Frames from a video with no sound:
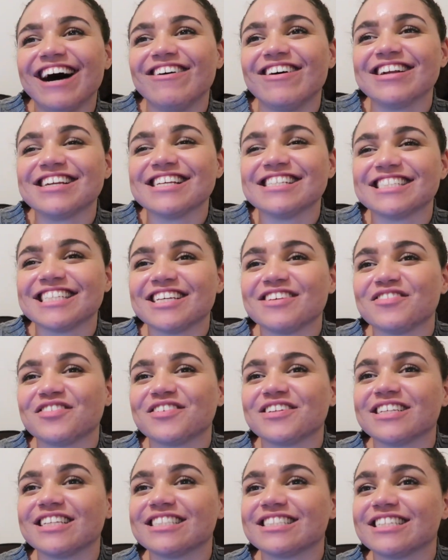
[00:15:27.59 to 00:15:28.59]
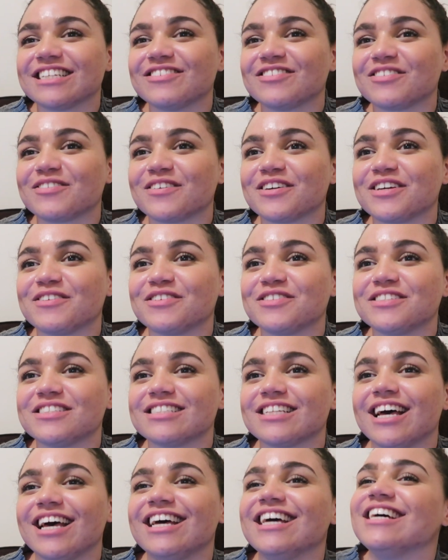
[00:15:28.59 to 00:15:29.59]
Oh, I just see if you were listening or what you'd
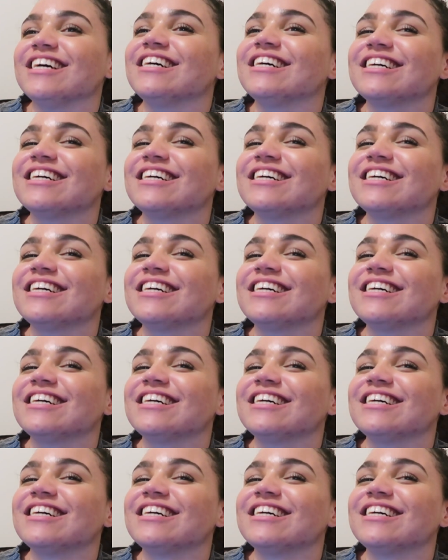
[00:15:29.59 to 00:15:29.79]
say.